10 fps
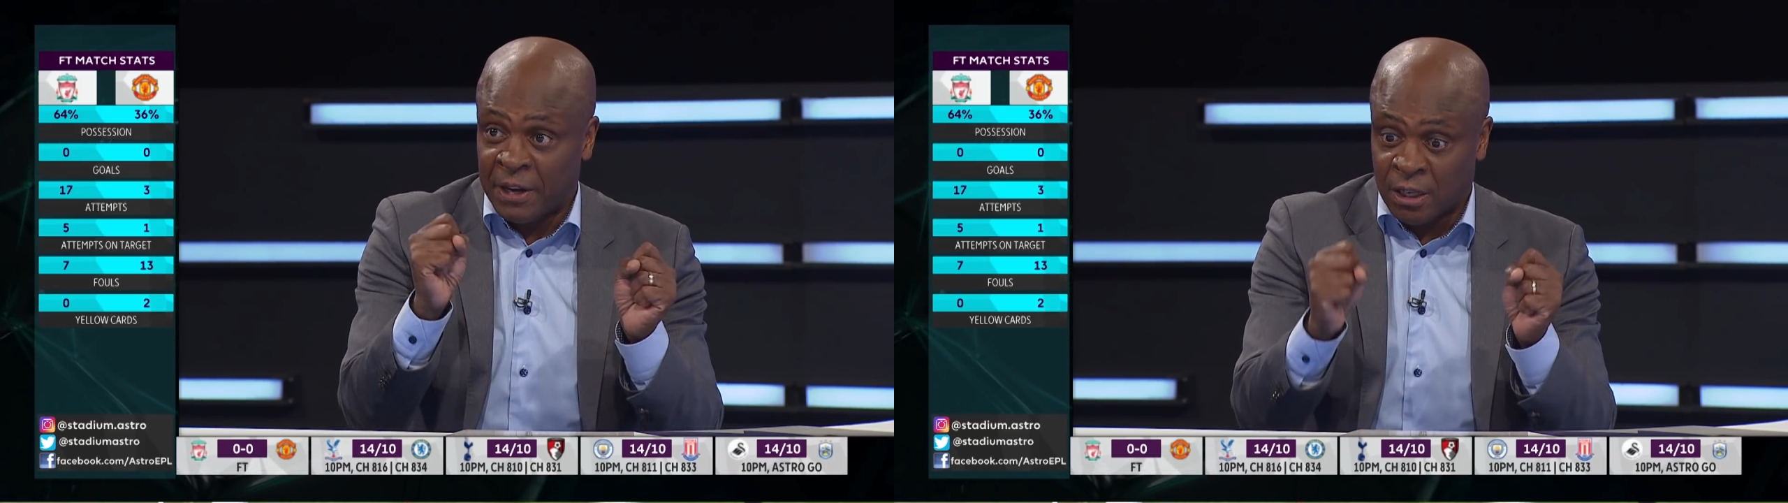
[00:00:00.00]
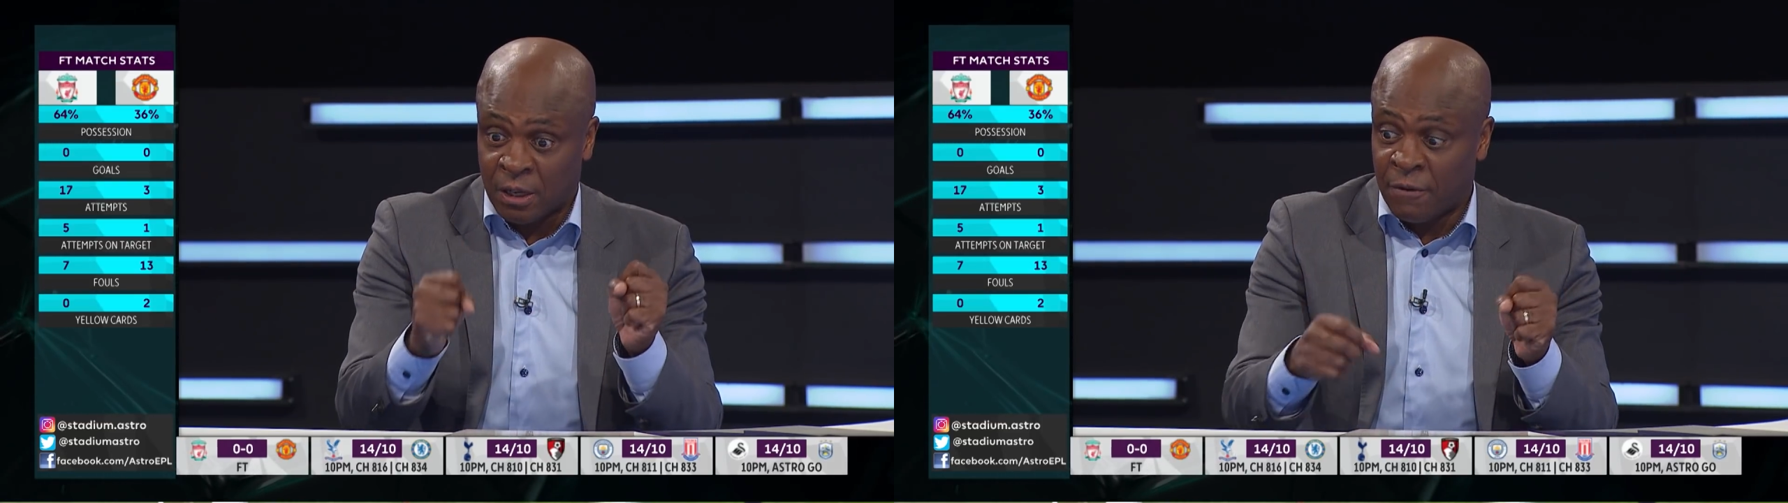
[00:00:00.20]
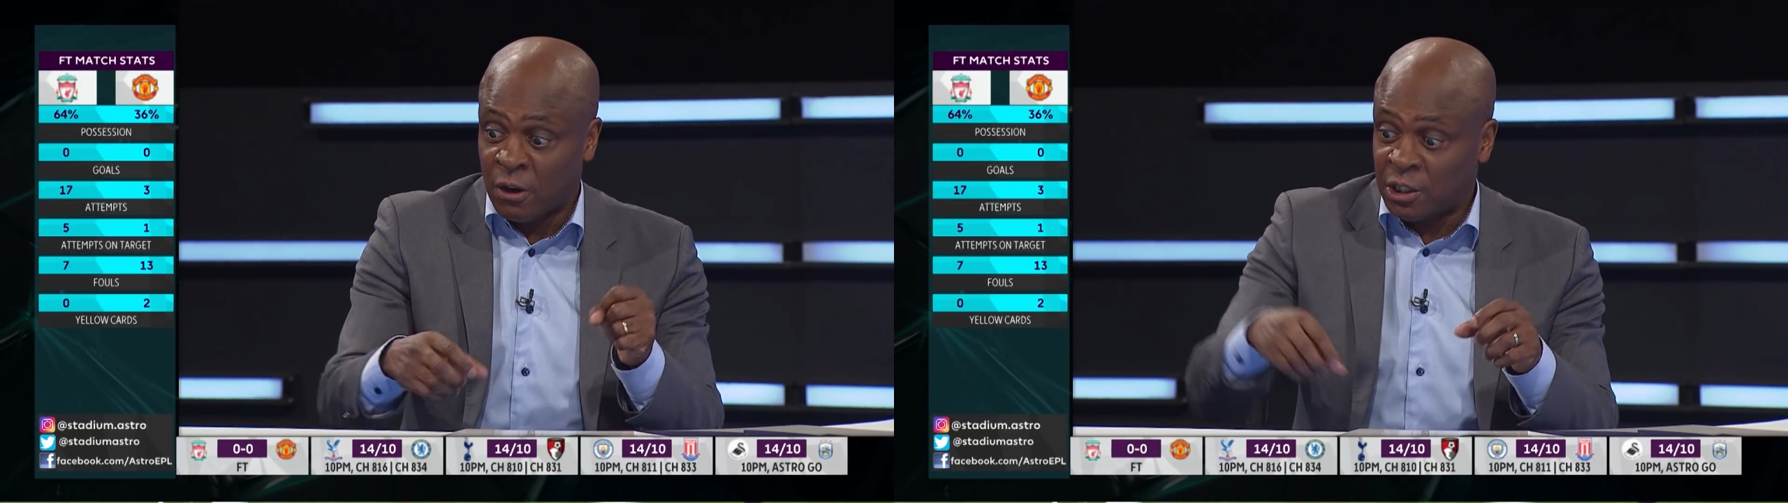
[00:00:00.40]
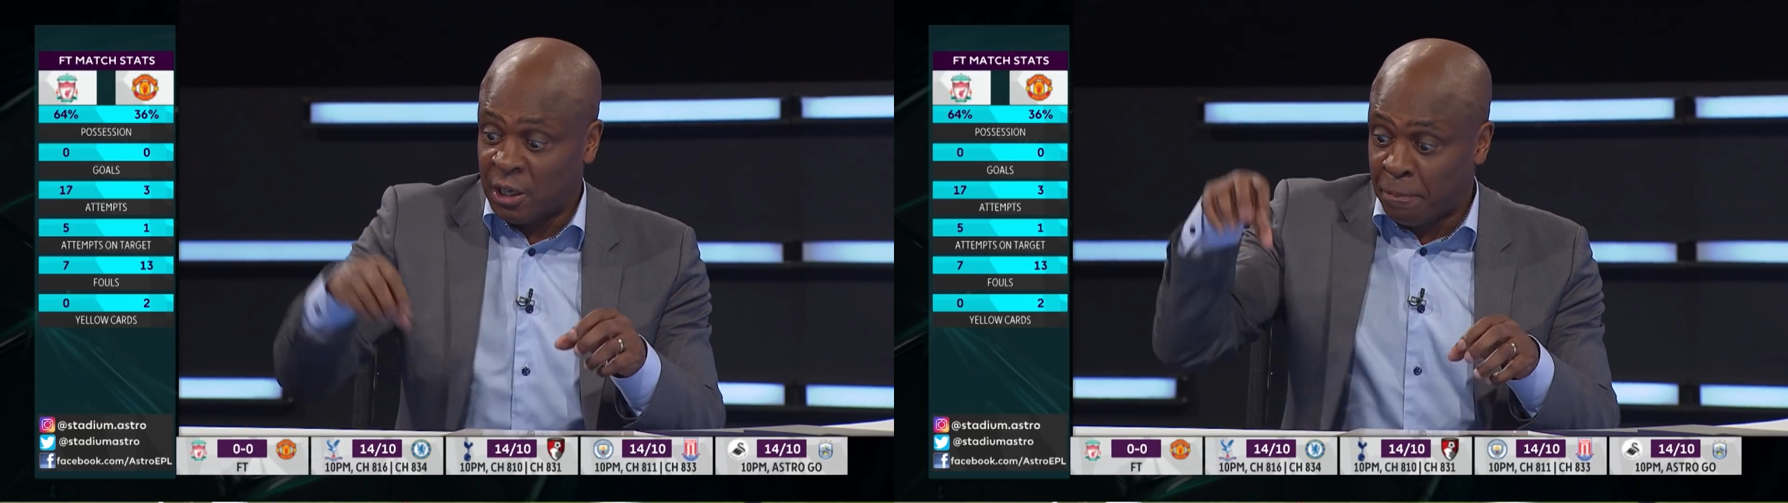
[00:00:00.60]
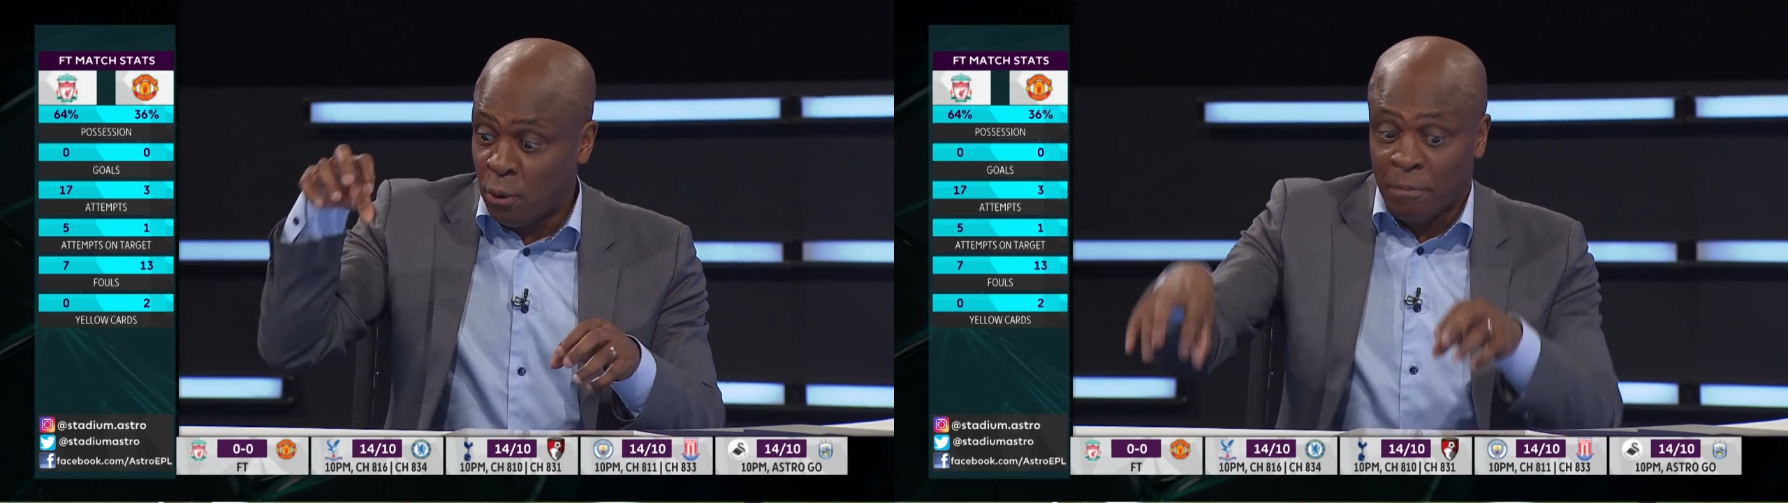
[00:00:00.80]
and he just
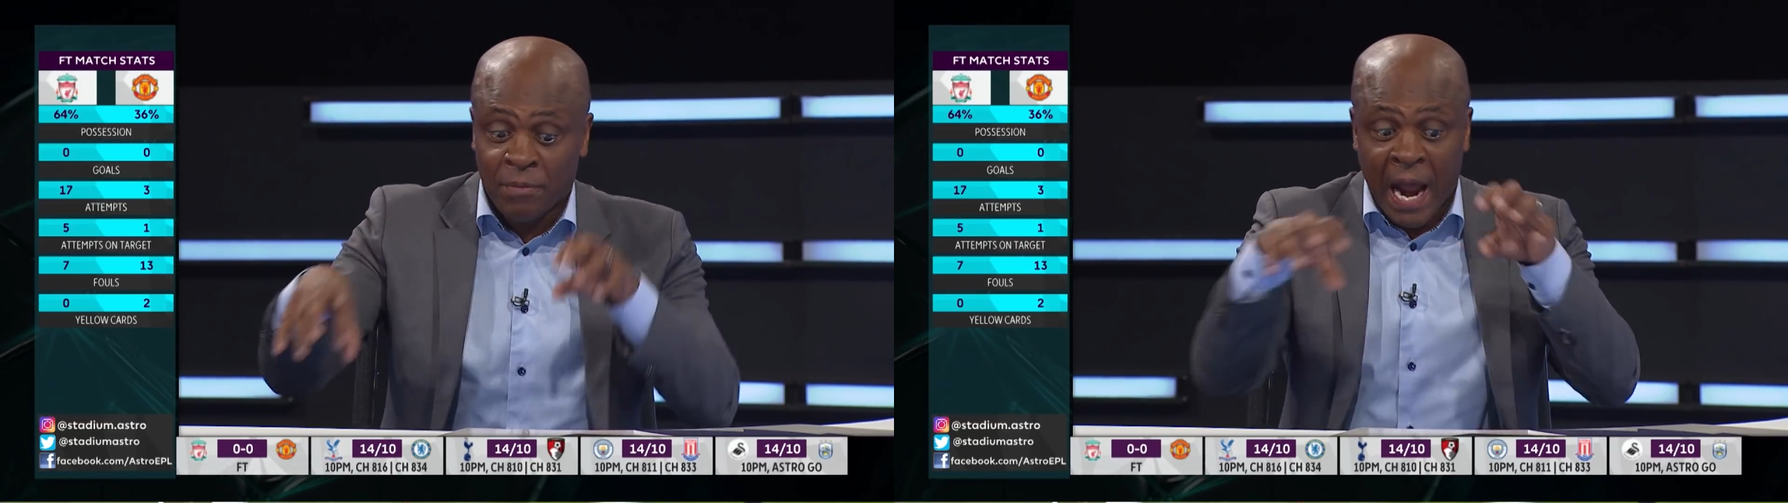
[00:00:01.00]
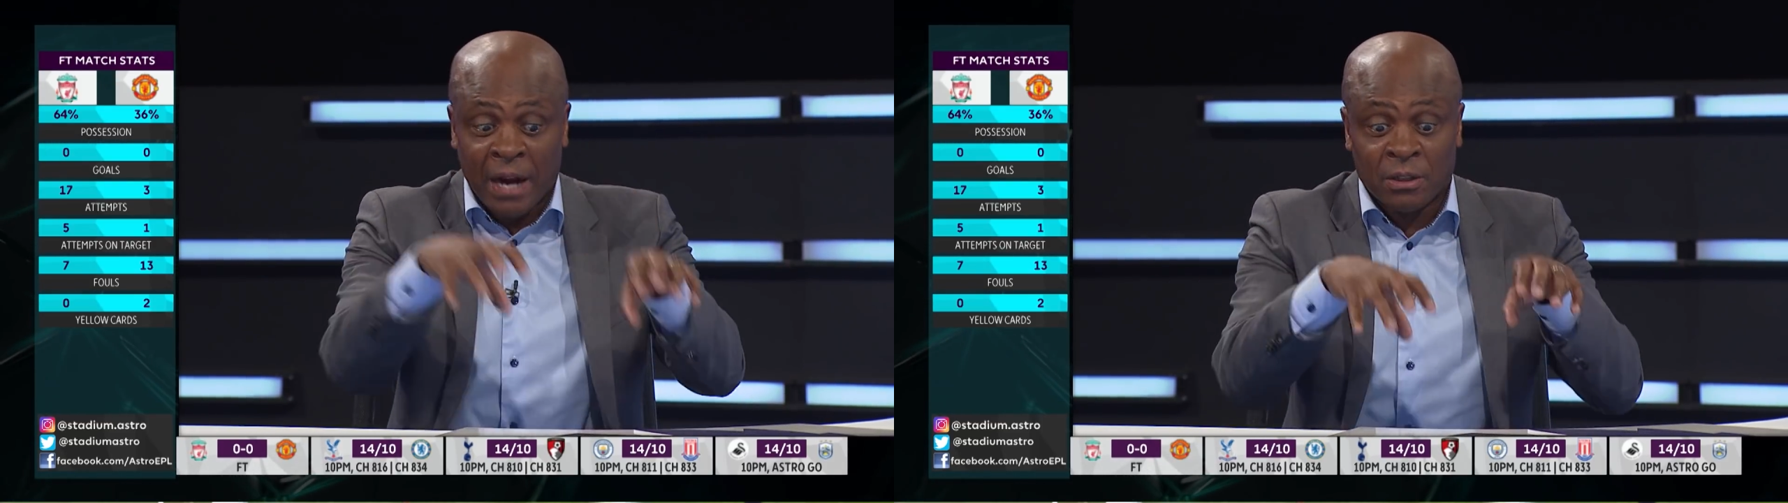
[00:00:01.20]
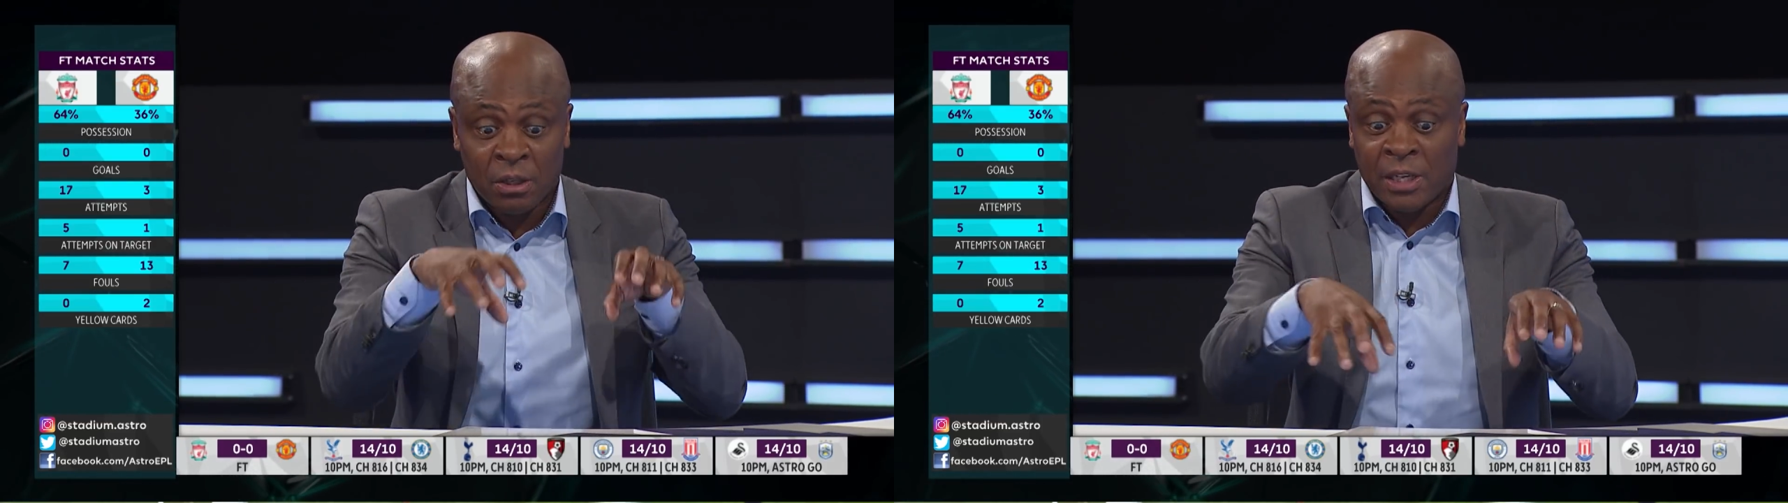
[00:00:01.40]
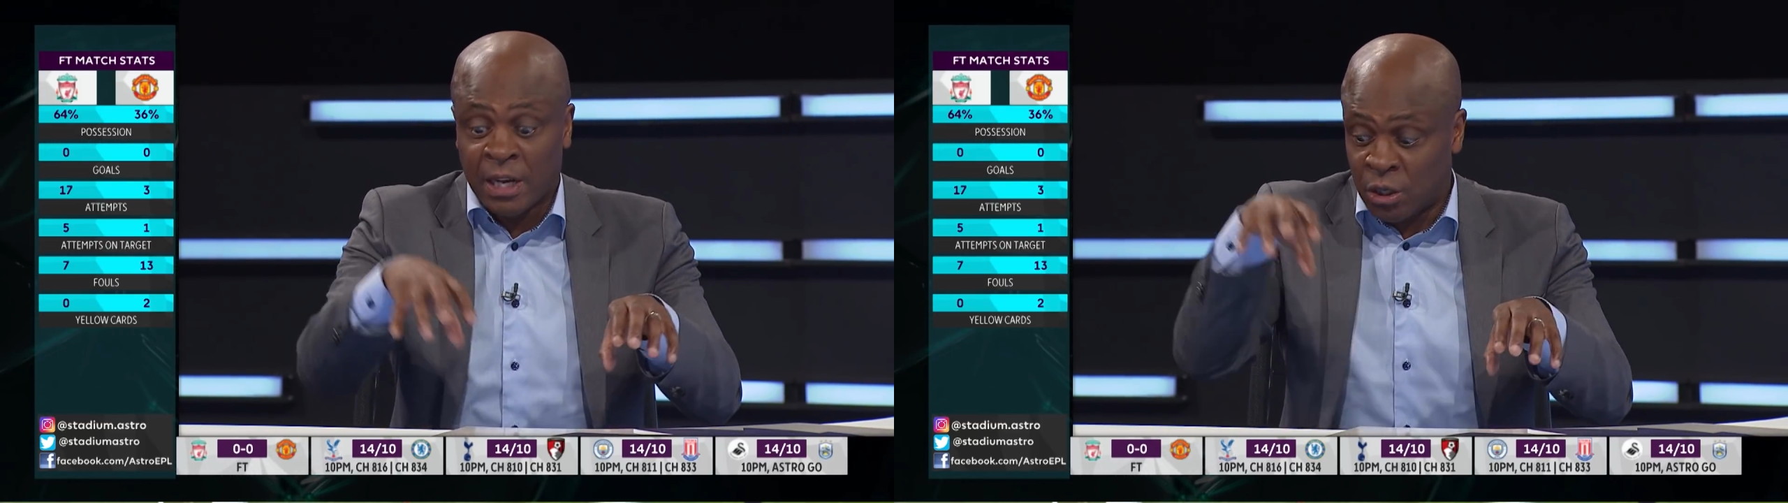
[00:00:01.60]
virtually put them down and just said,